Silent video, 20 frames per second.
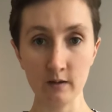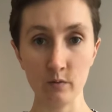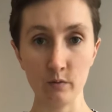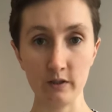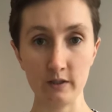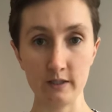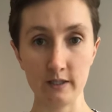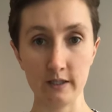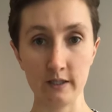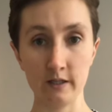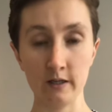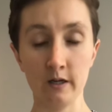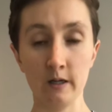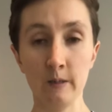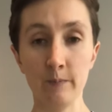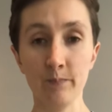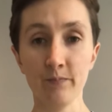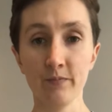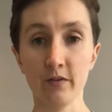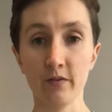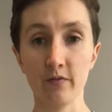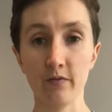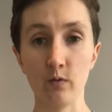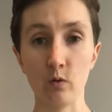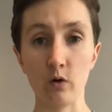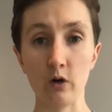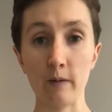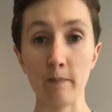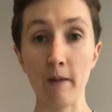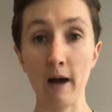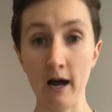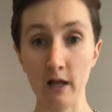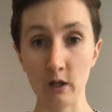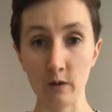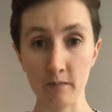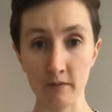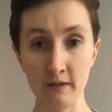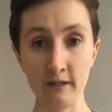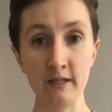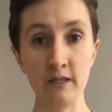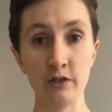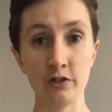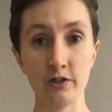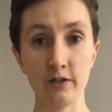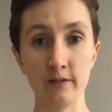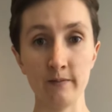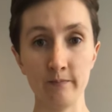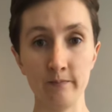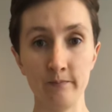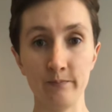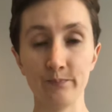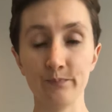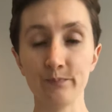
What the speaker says: that we did for Peloponnesian.